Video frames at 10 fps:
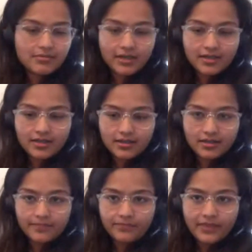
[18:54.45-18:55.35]
But
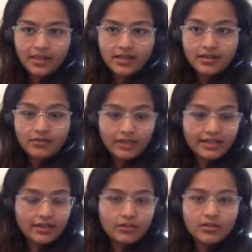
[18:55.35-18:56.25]
right
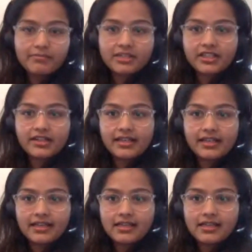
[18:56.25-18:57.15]
now, let me share a
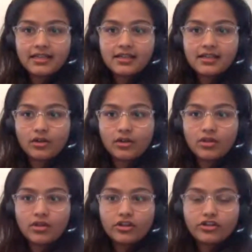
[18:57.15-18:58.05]
link
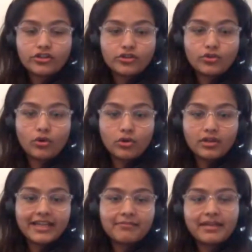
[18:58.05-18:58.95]
so
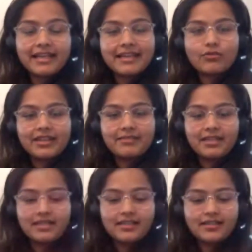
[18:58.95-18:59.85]
you all can play it
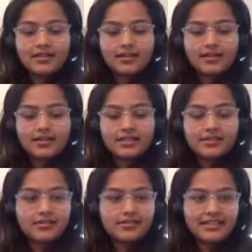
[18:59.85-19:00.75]
with me.
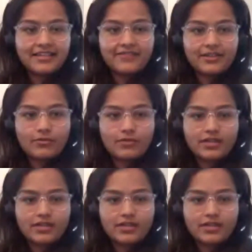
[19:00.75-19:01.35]
Let's just see if it